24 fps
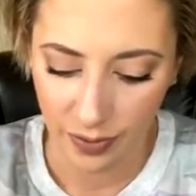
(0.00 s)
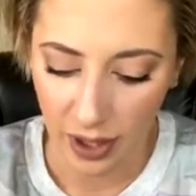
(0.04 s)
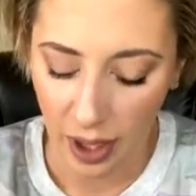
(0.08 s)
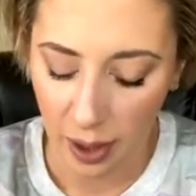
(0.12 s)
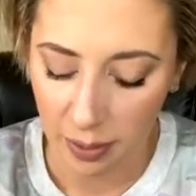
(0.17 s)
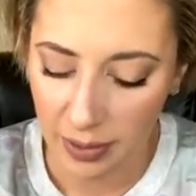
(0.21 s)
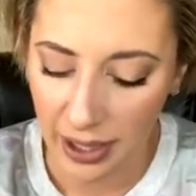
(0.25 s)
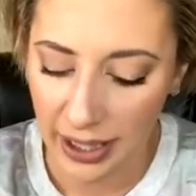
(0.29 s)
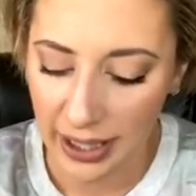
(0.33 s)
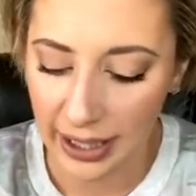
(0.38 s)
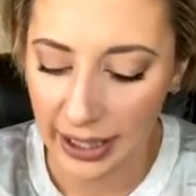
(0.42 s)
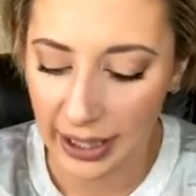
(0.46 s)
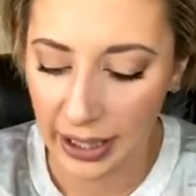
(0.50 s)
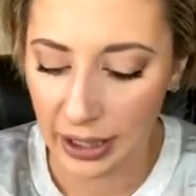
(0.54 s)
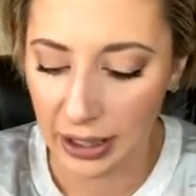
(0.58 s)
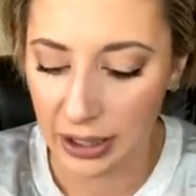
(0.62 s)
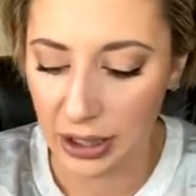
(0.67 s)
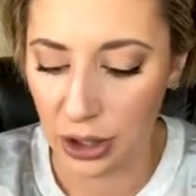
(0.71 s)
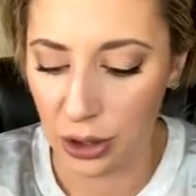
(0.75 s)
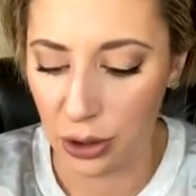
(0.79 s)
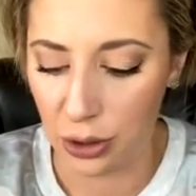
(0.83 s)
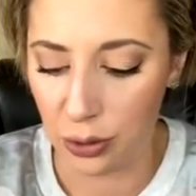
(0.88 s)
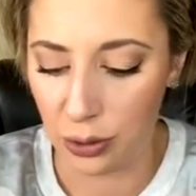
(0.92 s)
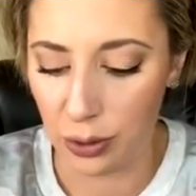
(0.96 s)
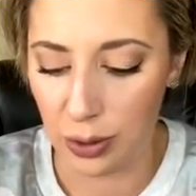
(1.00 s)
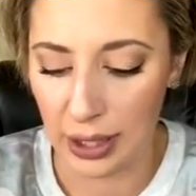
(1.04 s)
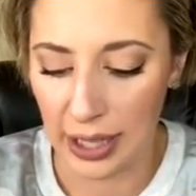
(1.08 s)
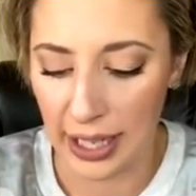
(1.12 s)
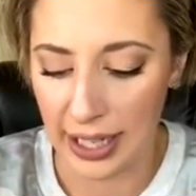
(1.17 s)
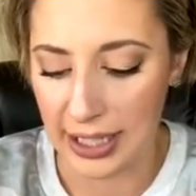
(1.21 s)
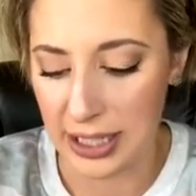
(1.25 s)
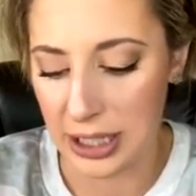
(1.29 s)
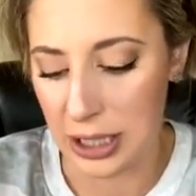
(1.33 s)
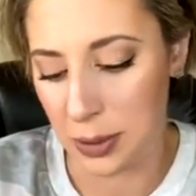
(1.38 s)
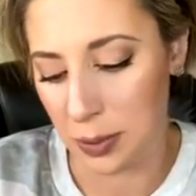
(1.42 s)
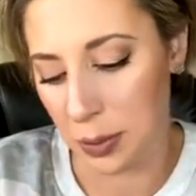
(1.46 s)
I'm needing a new
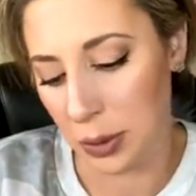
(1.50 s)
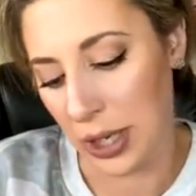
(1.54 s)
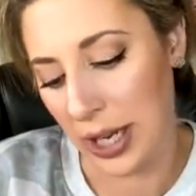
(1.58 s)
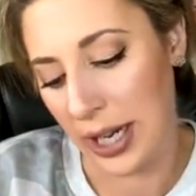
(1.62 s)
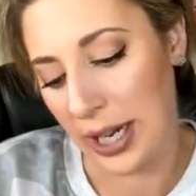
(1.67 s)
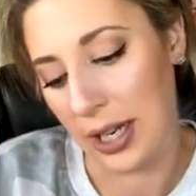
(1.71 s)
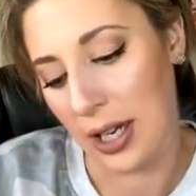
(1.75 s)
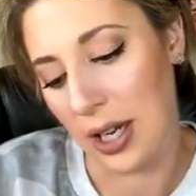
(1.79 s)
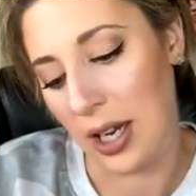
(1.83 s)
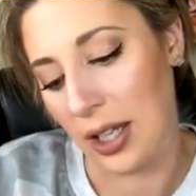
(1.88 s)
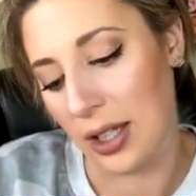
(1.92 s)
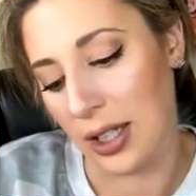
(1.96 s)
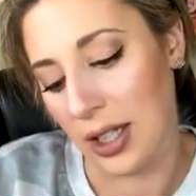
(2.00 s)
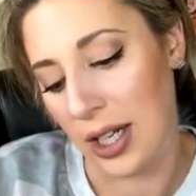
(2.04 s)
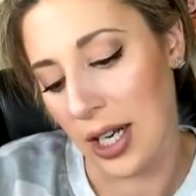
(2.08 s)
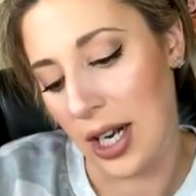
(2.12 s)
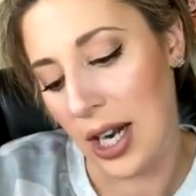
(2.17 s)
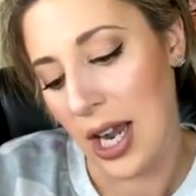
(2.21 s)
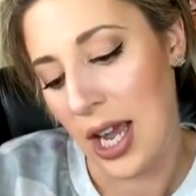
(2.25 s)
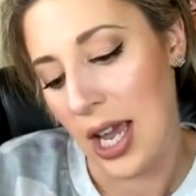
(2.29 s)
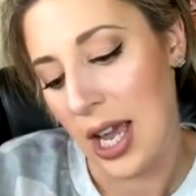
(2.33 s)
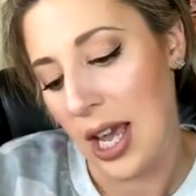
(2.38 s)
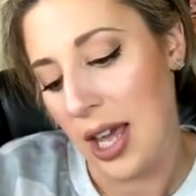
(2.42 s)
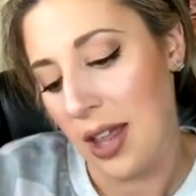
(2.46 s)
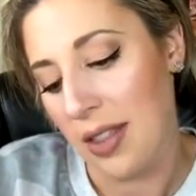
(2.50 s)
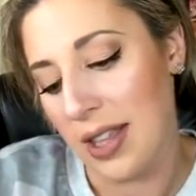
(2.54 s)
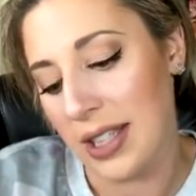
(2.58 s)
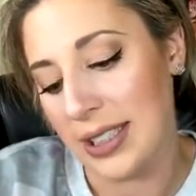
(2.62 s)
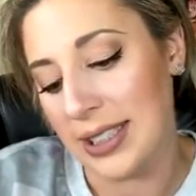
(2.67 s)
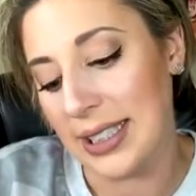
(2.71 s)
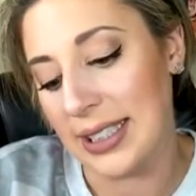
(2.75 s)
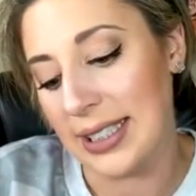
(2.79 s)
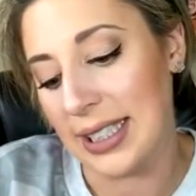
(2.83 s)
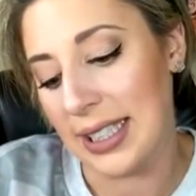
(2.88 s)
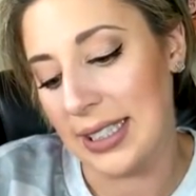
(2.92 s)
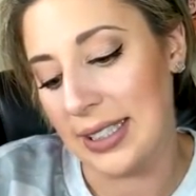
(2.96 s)
like spring color.
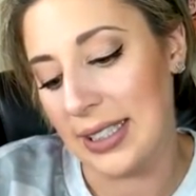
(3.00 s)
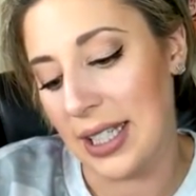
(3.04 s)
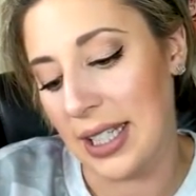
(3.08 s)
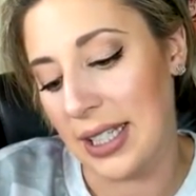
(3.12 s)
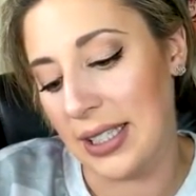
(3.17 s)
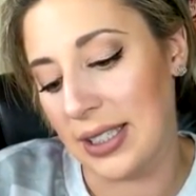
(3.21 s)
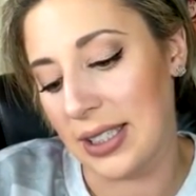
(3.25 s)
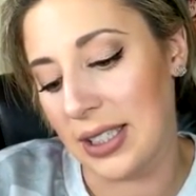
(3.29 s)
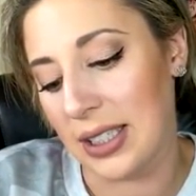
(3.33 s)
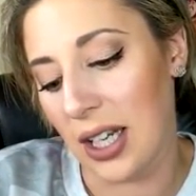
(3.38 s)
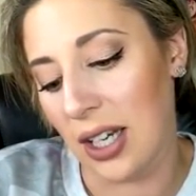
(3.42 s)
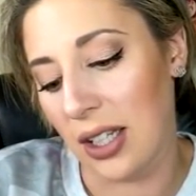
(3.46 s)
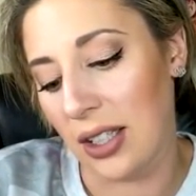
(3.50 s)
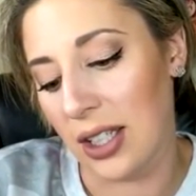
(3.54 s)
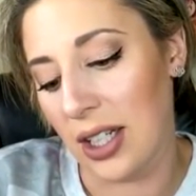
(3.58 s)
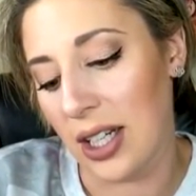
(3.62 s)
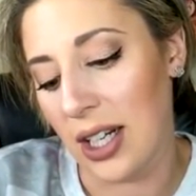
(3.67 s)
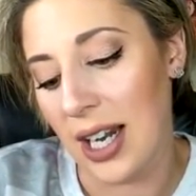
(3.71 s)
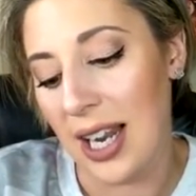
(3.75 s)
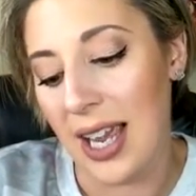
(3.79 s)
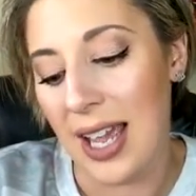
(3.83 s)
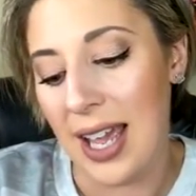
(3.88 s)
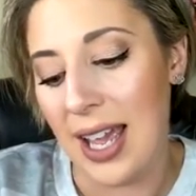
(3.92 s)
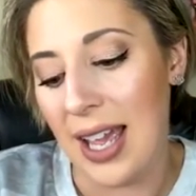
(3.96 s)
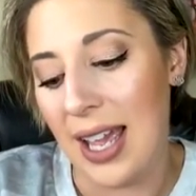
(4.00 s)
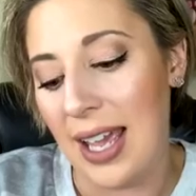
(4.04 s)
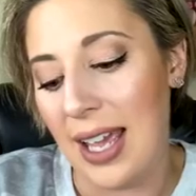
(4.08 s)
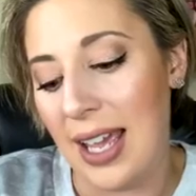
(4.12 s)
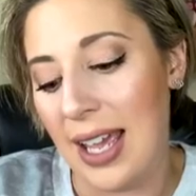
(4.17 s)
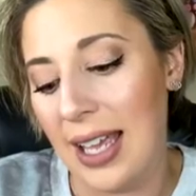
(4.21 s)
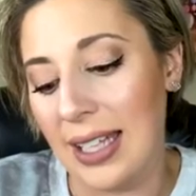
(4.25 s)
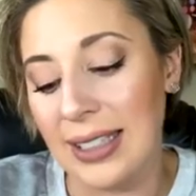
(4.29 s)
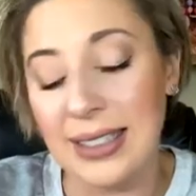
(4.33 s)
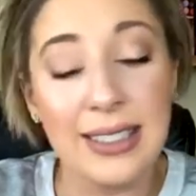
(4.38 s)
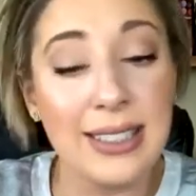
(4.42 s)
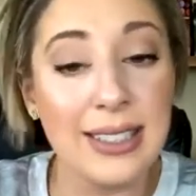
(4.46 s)
This is intense color
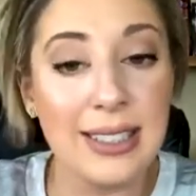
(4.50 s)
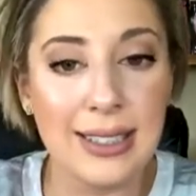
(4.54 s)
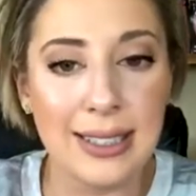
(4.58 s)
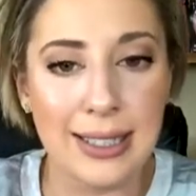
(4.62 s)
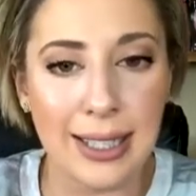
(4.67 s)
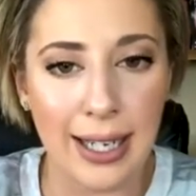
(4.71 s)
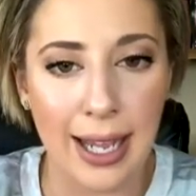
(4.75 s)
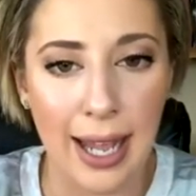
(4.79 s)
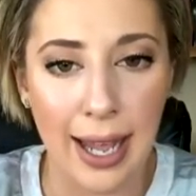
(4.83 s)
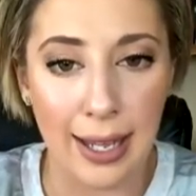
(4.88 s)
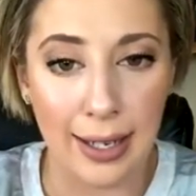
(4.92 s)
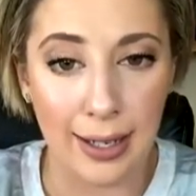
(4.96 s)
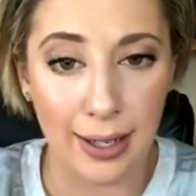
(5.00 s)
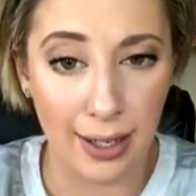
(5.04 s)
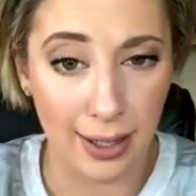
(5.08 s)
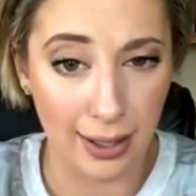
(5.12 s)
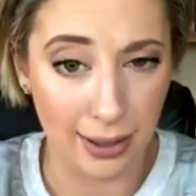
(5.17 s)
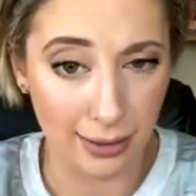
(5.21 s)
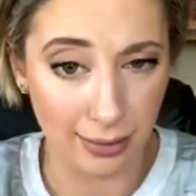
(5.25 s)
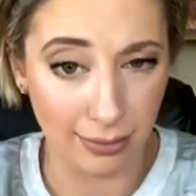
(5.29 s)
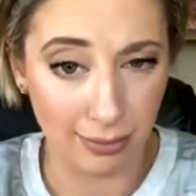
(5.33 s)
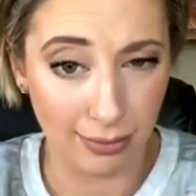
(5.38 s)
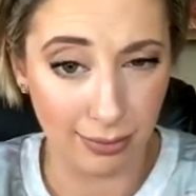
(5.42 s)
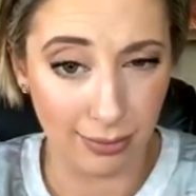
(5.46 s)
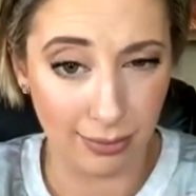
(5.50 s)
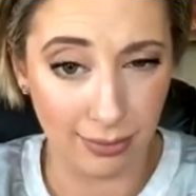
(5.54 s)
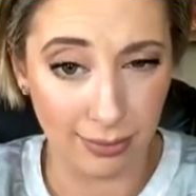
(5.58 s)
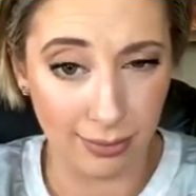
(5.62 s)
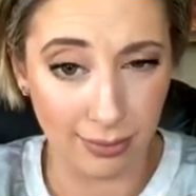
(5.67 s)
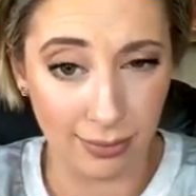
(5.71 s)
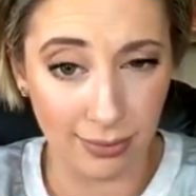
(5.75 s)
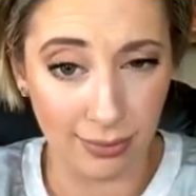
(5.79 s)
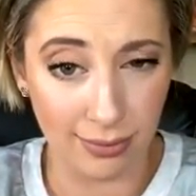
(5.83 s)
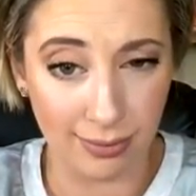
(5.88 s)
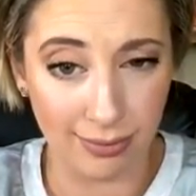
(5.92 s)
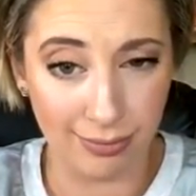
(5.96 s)
Instigator.
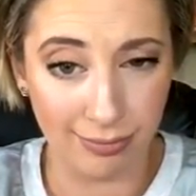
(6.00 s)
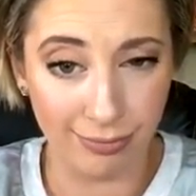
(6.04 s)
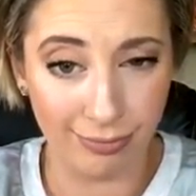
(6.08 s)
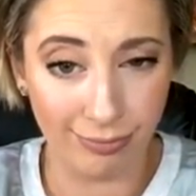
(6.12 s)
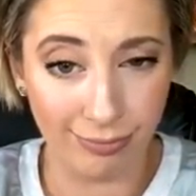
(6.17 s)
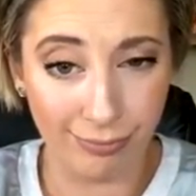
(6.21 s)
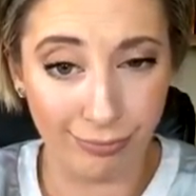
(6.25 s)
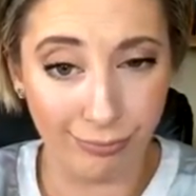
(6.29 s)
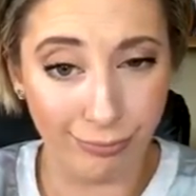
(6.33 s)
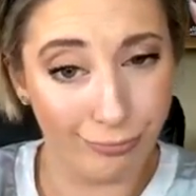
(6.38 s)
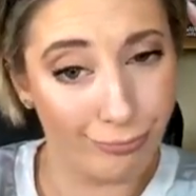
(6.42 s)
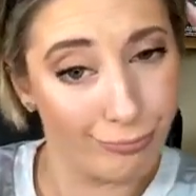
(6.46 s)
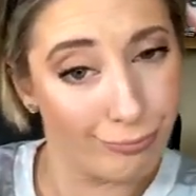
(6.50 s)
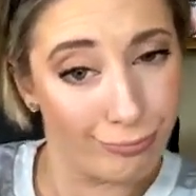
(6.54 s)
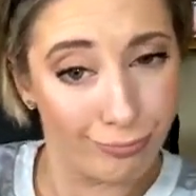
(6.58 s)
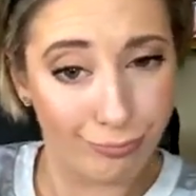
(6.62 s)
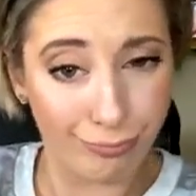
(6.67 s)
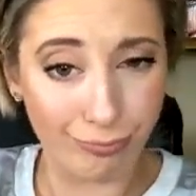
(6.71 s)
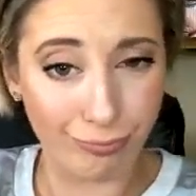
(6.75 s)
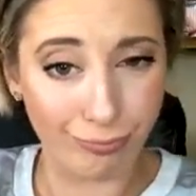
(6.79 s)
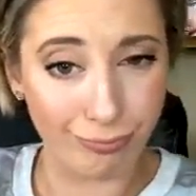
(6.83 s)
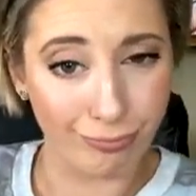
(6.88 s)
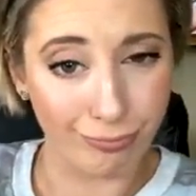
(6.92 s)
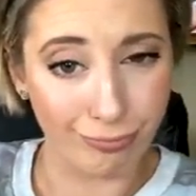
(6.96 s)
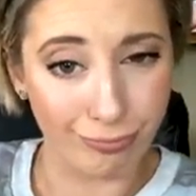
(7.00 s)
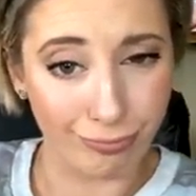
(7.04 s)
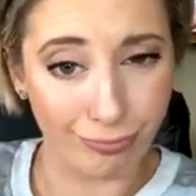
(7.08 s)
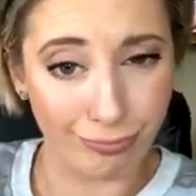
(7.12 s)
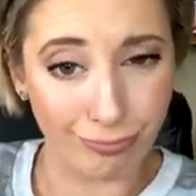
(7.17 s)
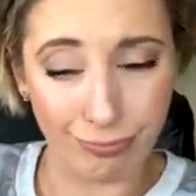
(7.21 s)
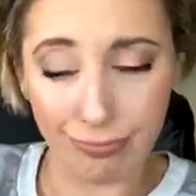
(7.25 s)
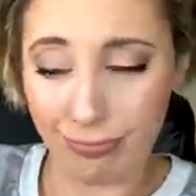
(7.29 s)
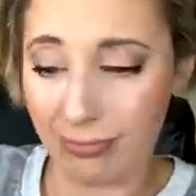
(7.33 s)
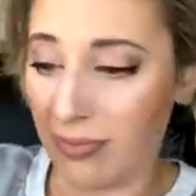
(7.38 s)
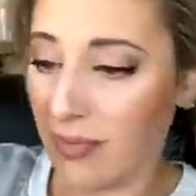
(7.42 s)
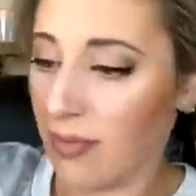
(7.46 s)

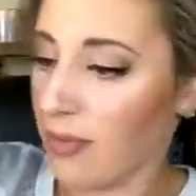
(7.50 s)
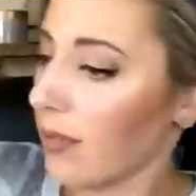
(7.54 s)
Mm,